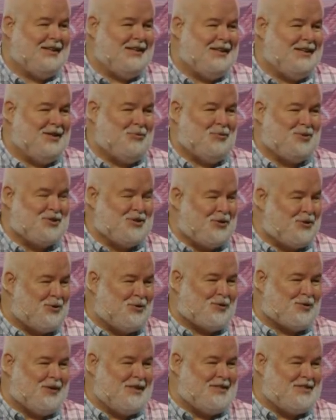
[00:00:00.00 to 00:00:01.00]
It was an
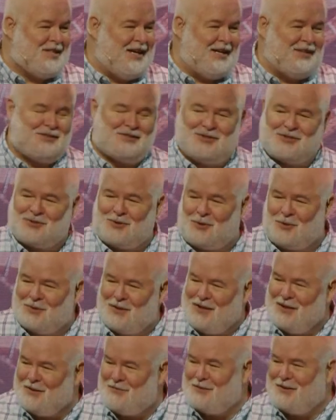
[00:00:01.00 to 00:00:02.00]
earthly tent that told a
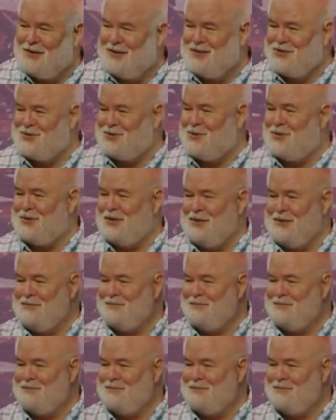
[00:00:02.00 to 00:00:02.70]
heavenly story.